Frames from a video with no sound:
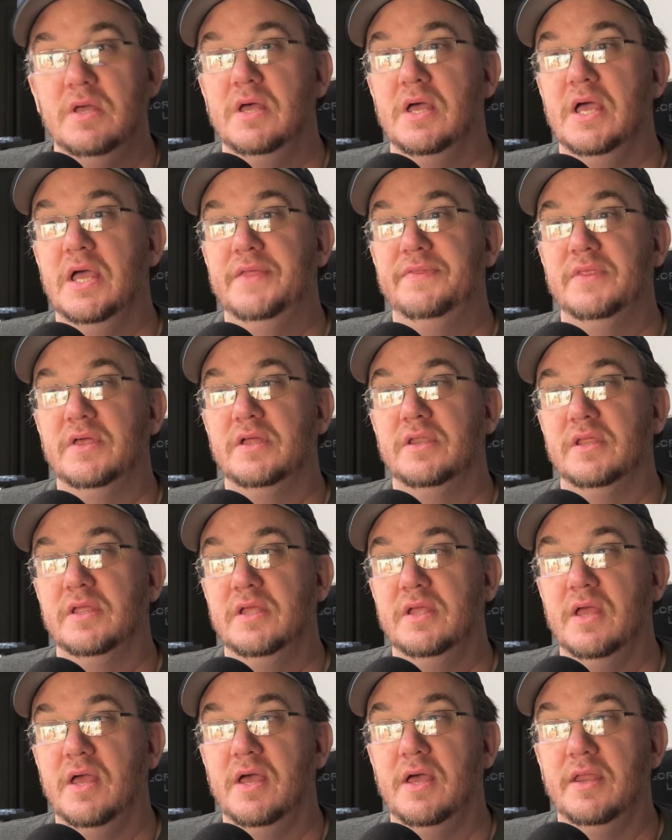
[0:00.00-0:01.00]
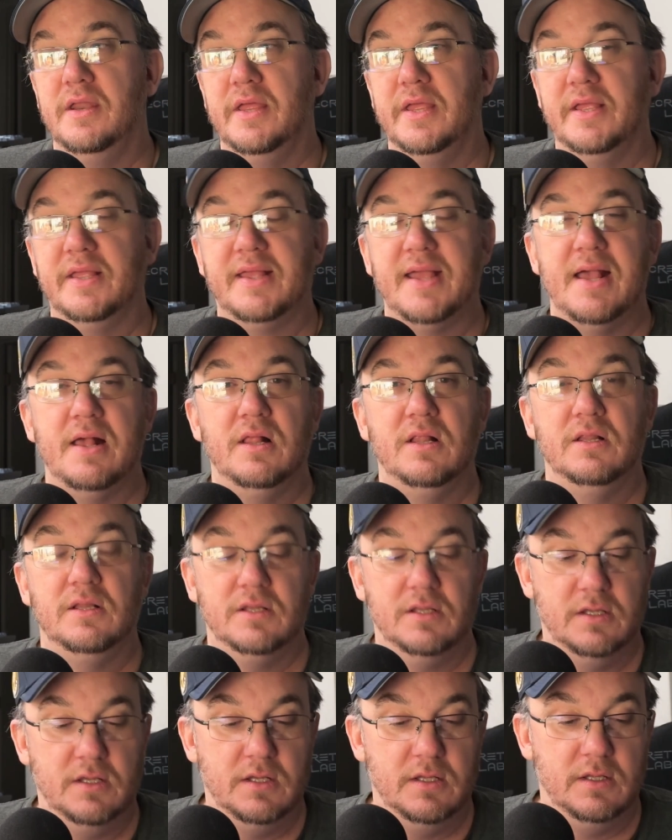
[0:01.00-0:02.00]
And then he had a
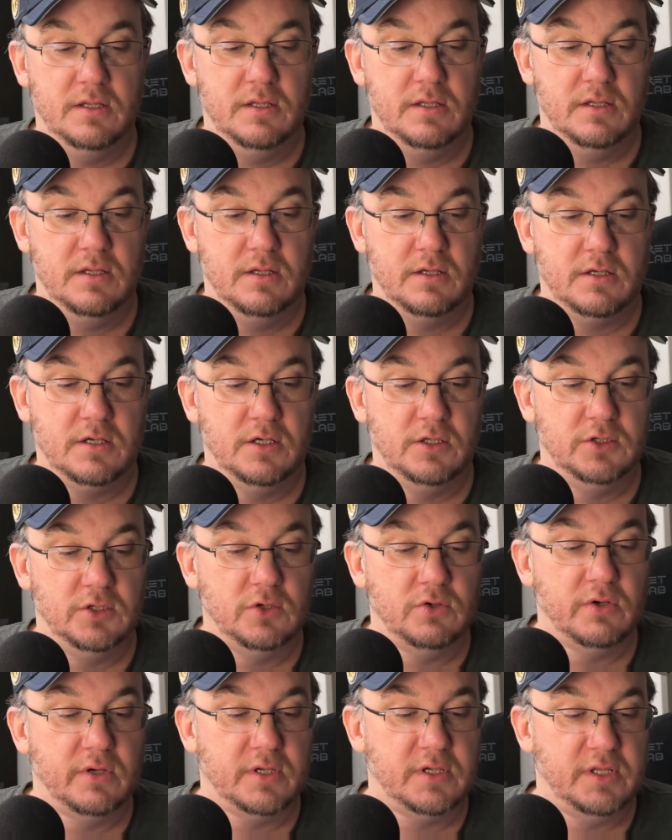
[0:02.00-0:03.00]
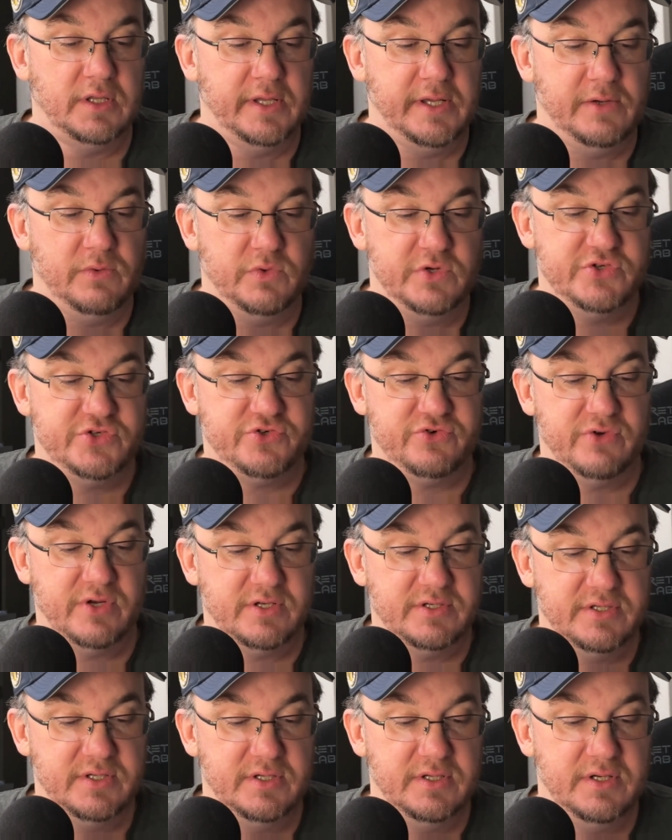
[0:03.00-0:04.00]
calorically
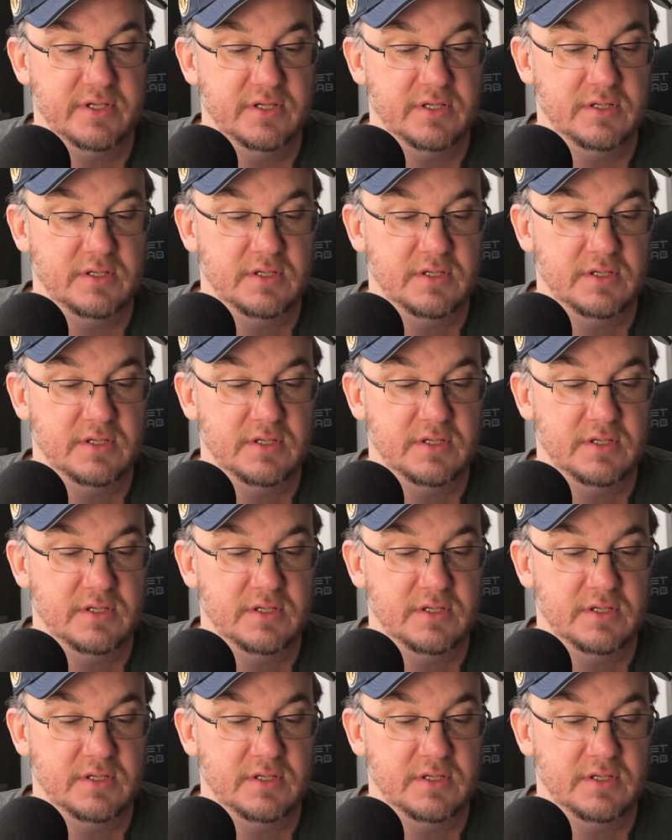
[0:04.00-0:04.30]
restricted